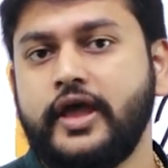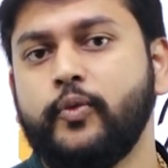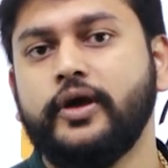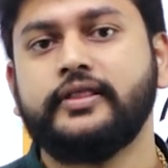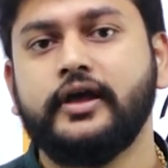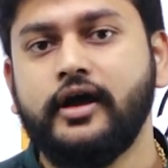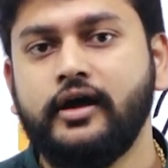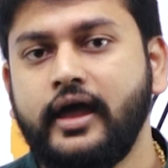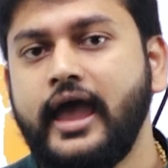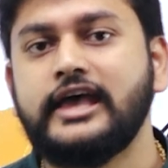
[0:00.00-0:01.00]
with the
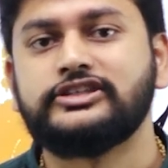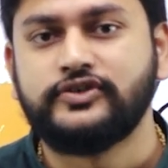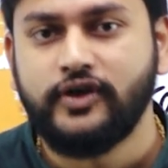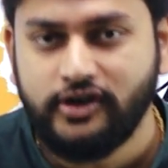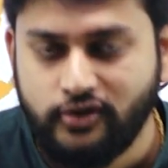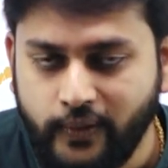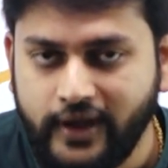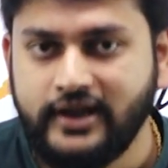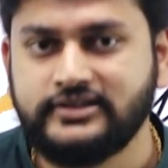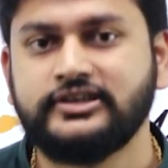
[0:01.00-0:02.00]
SQL
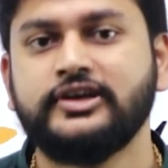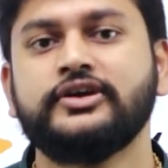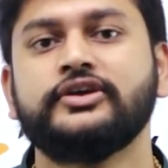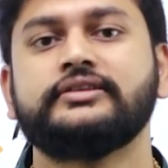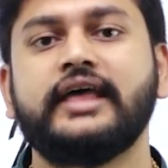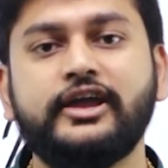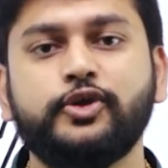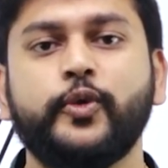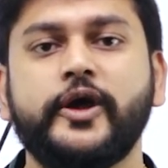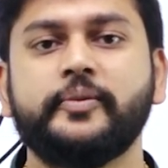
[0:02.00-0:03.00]
queries. Thank
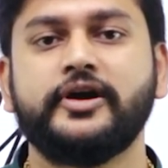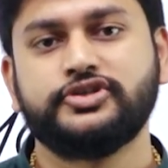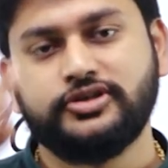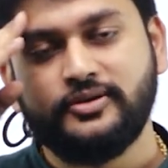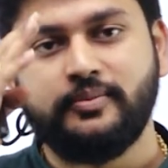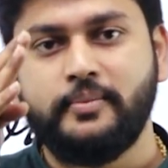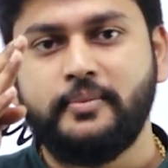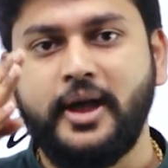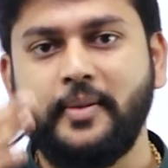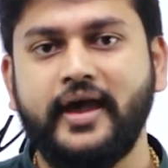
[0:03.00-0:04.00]
you very much.
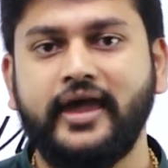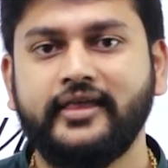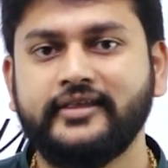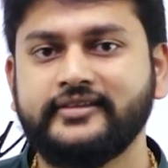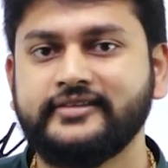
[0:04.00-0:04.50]
Bye-bye.